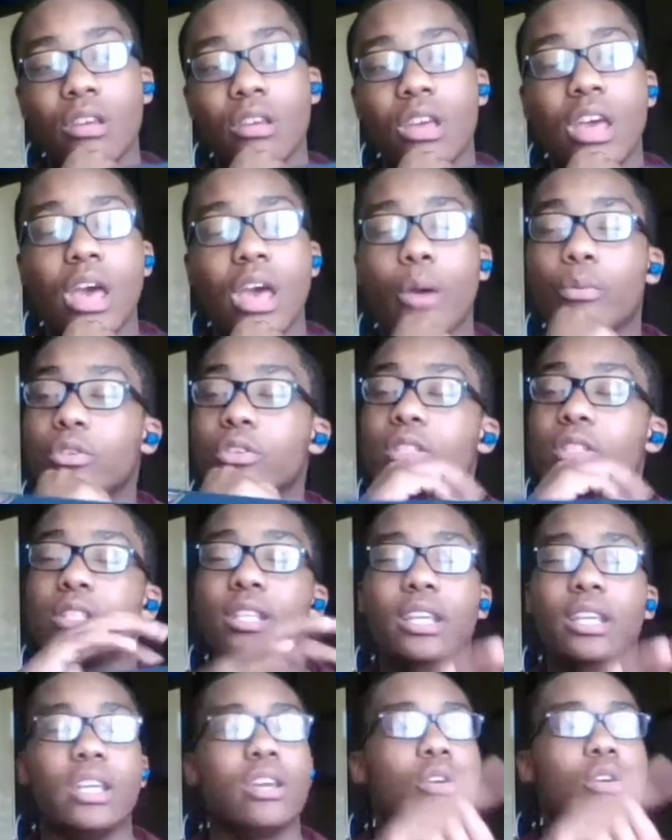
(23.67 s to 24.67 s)
and we're
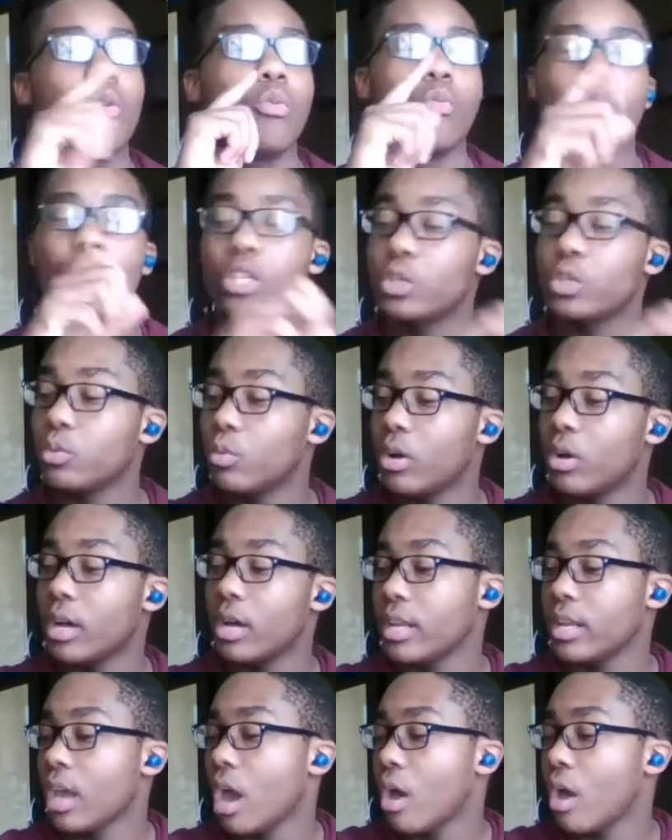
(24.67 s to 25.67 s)
seeing which
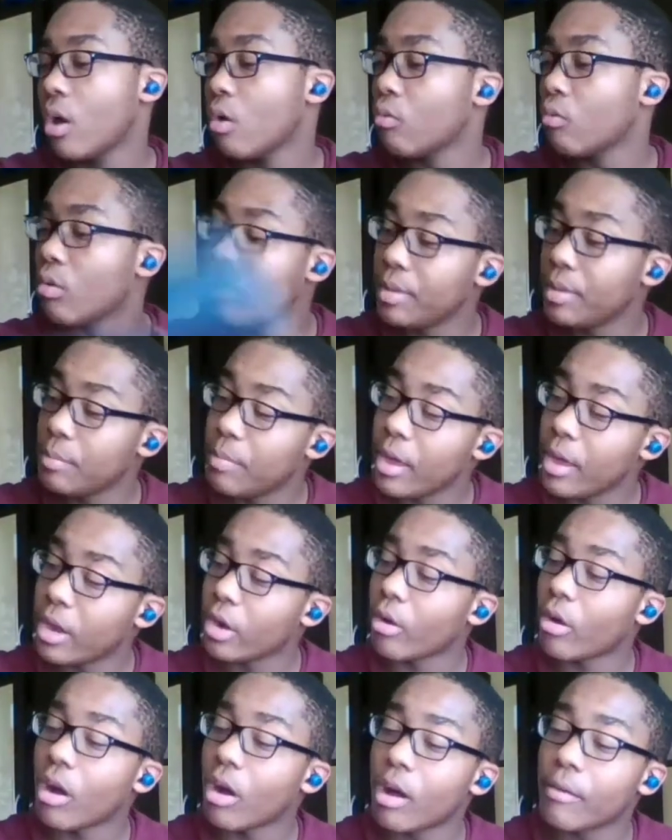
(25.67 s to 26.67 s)
one will be
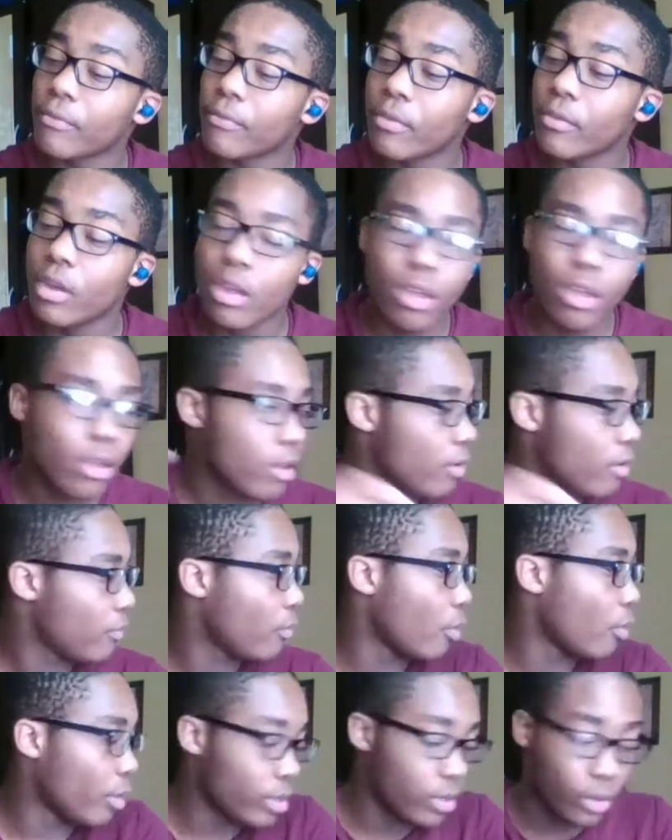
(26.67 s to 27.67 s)
better off
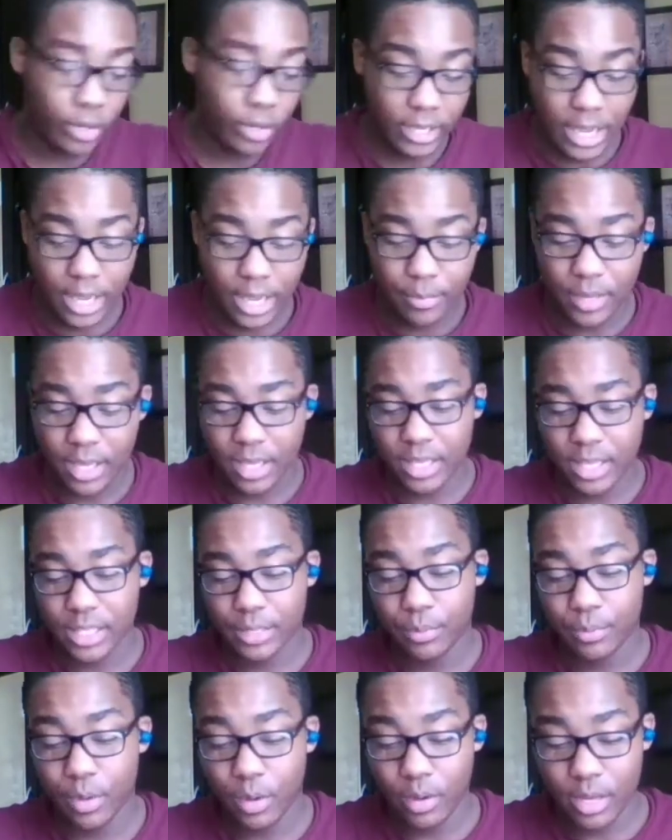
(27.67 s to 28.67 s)
for your gaming
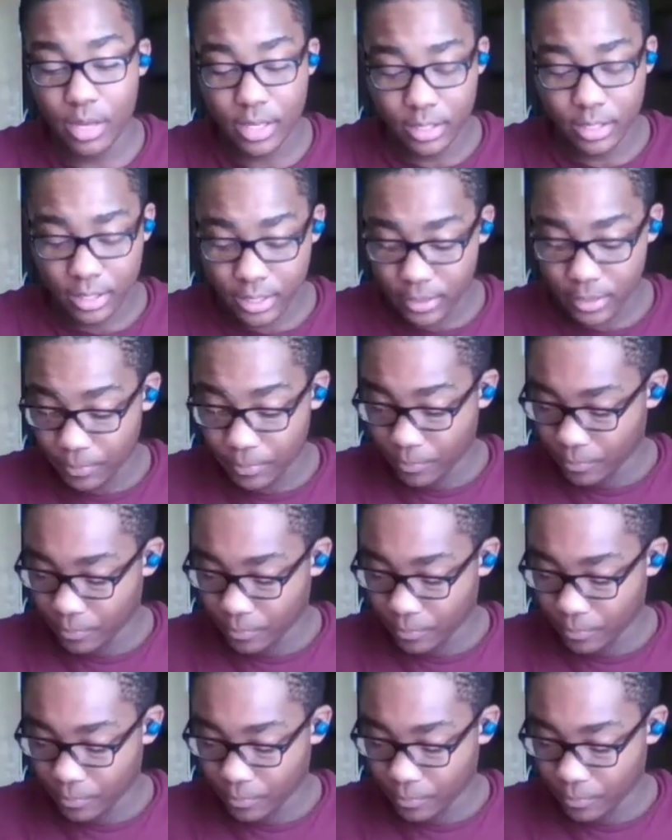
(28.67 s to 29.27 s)
experience.